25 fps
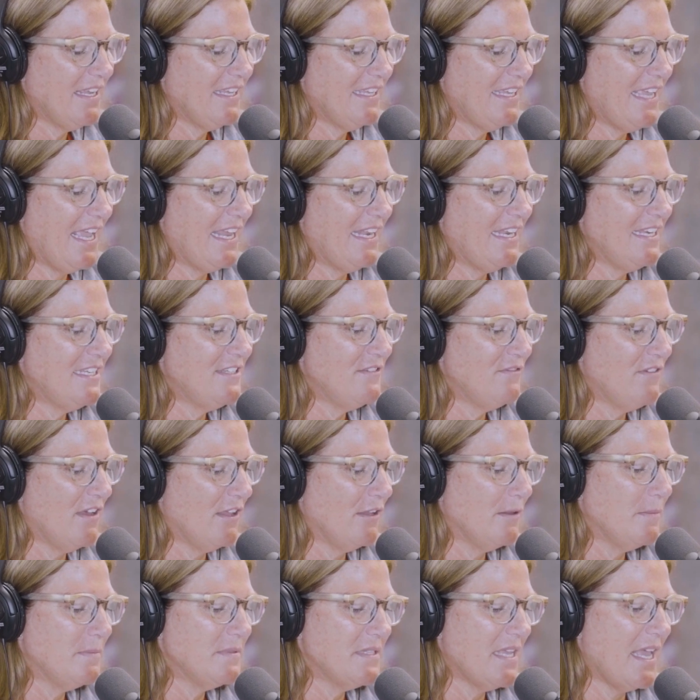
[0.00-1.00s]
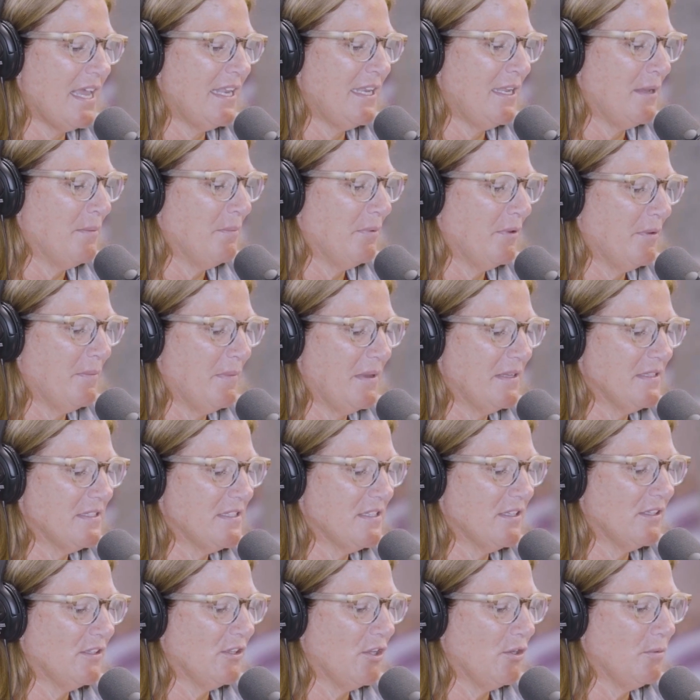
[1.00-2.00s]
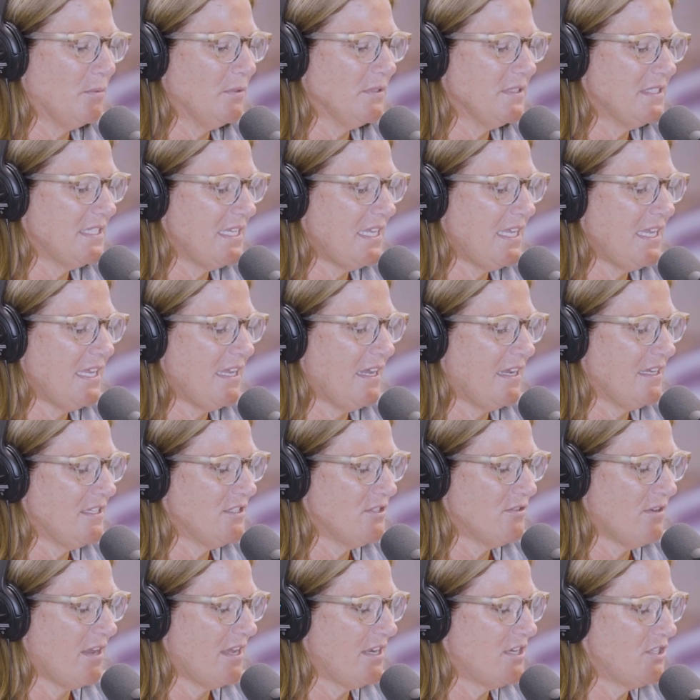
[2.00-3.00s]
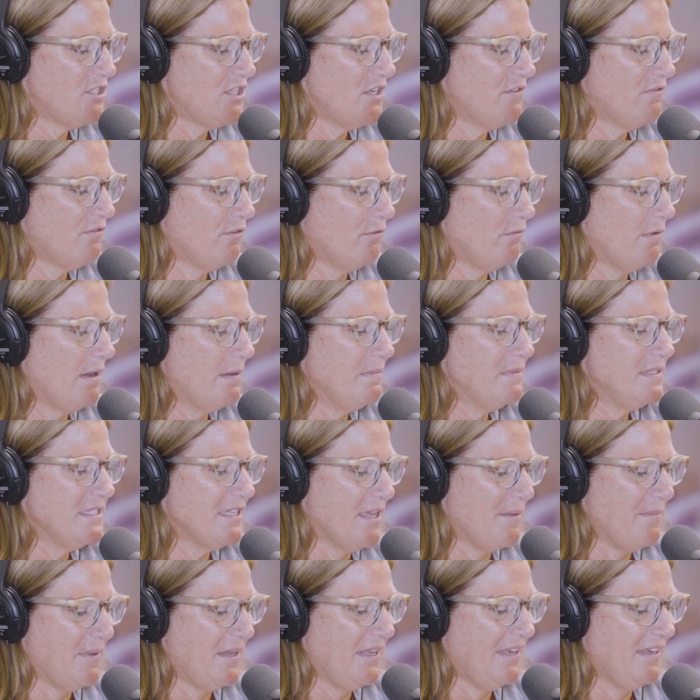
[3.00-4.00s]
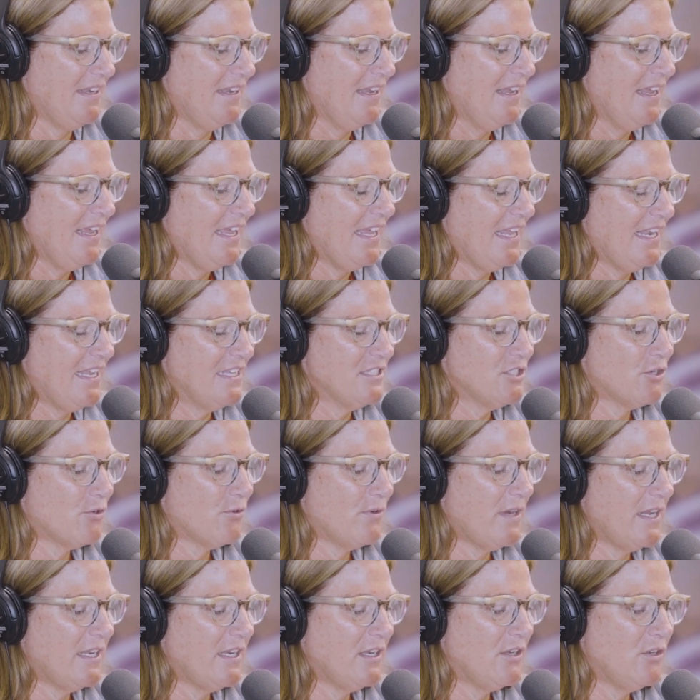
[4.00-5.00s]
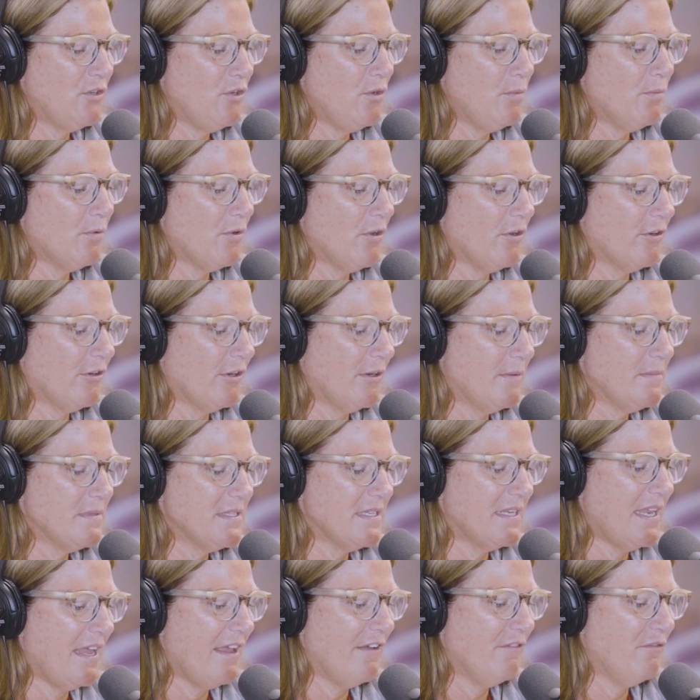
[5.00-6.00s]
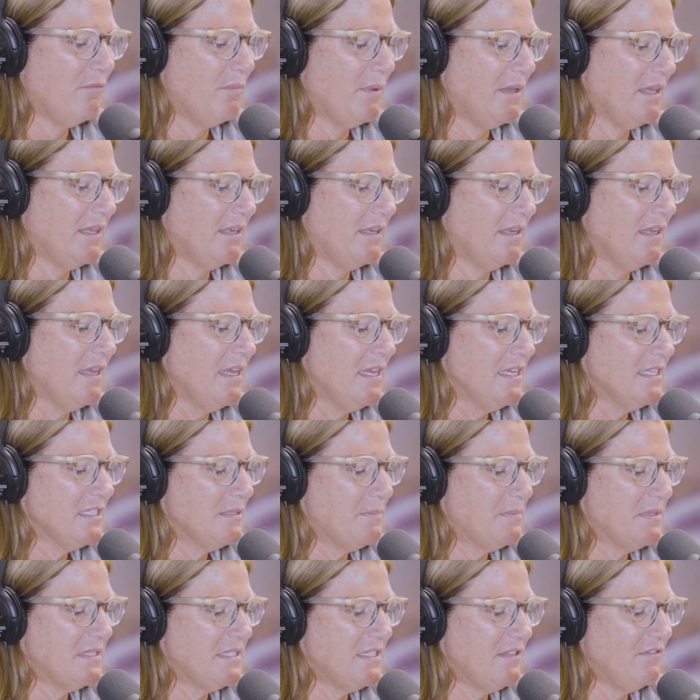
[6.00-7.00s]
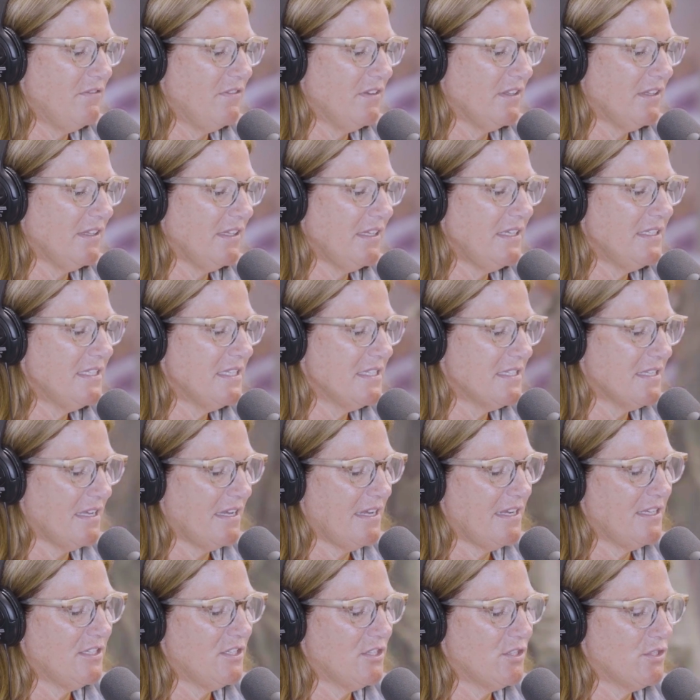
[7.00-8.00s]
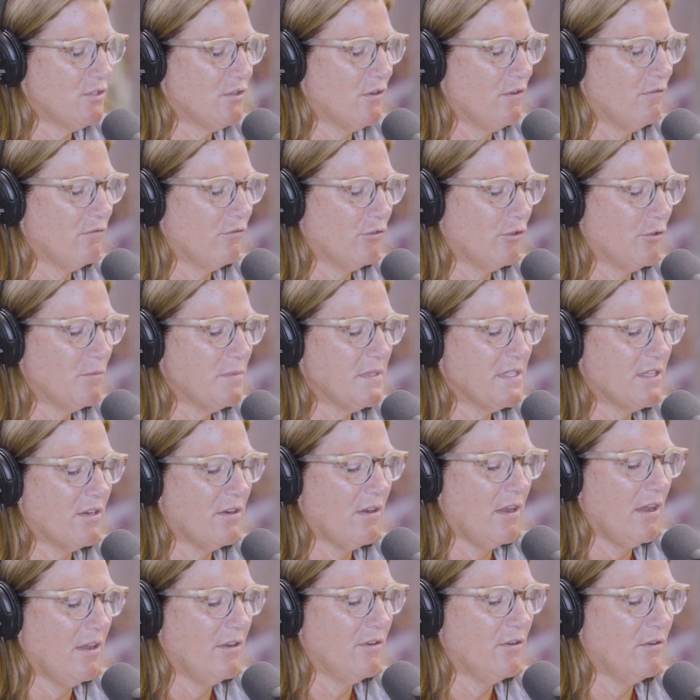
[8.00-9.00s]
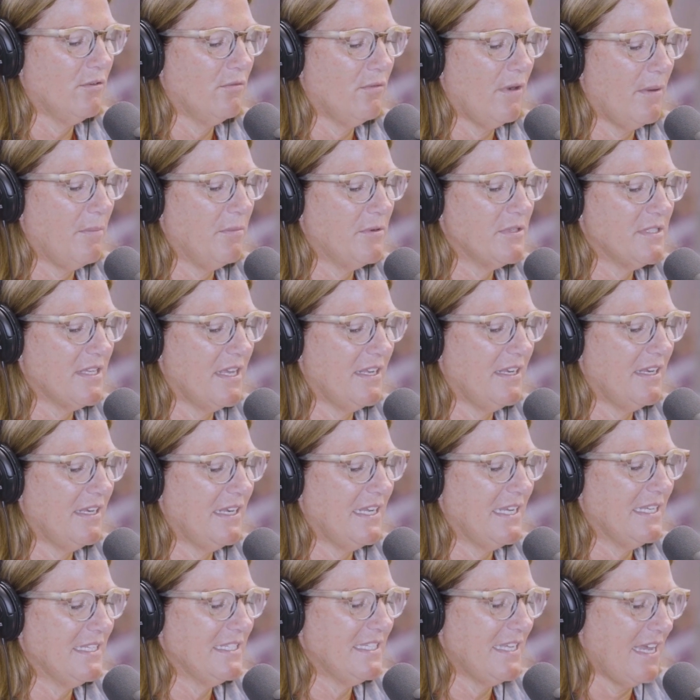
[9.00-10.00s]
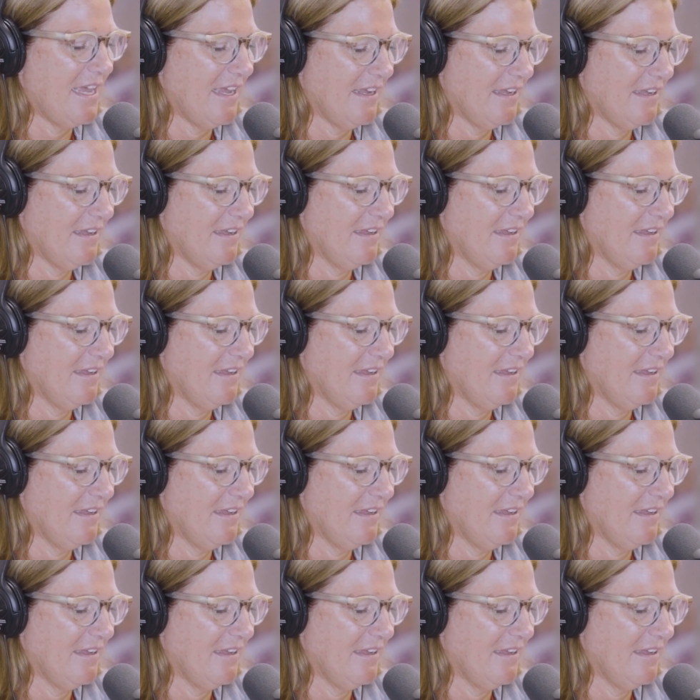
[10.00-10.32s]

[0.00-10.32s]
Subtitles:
Katie develops and implements the global DEI strategy for Web Summit and has created new programs that have been specifically designed to serve groups that are underrepresented in tech.